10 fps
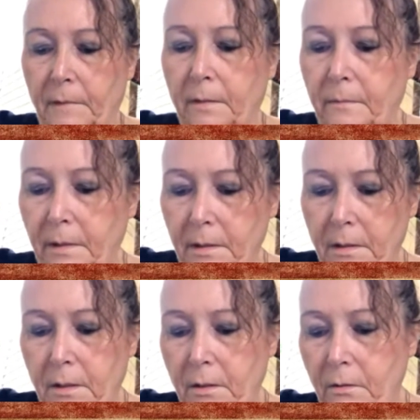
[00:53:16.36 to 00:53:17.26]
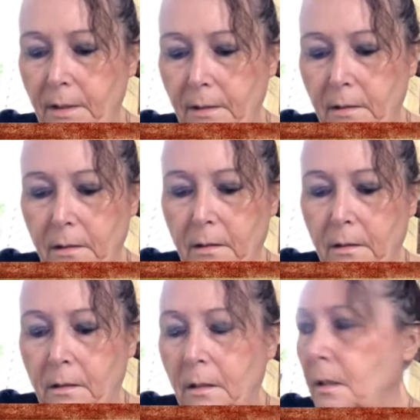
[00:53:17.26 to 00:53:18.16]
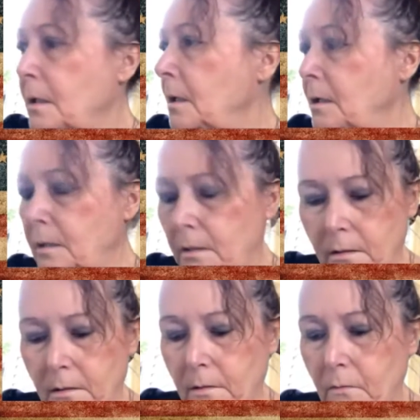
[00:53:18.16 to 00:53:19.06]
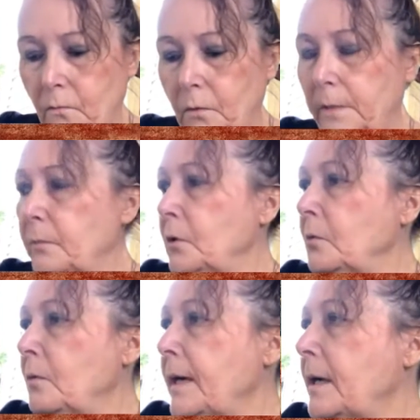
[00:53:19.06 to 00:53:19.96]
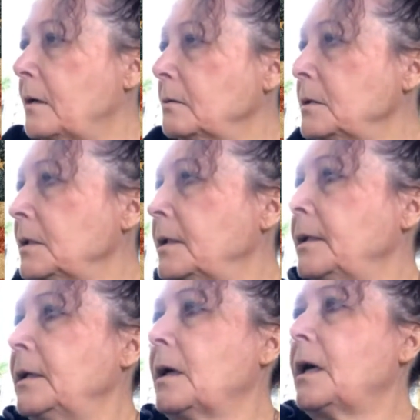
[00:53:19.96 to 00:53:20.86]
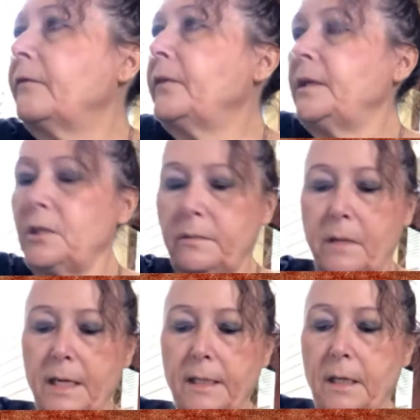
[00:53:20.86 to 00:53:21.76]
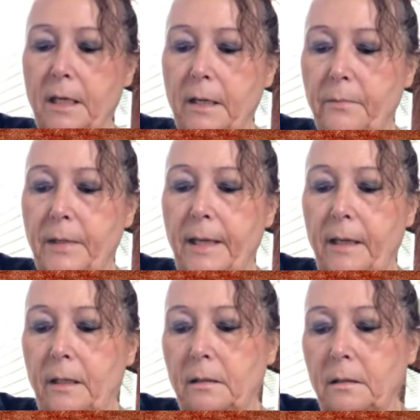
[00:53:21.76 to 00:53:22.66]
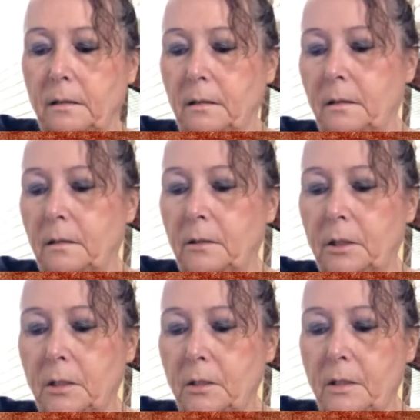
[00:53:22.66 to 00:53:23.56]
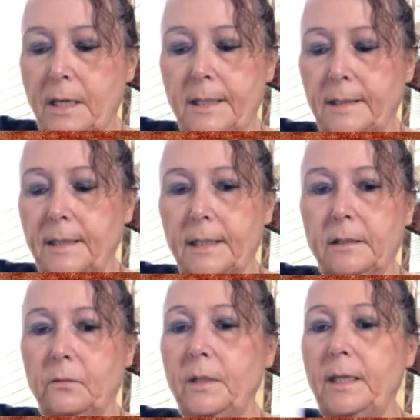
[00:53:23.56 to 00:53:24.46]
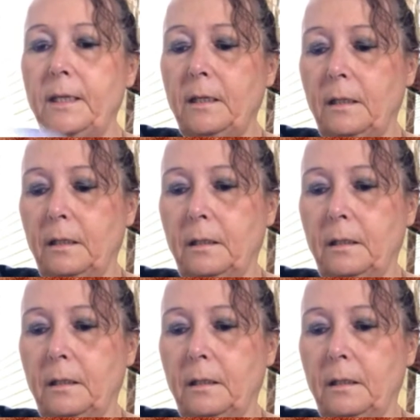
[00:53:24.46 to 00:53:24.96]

I'm going to do this one more round, and then I'll finish mine up and show you guys next week.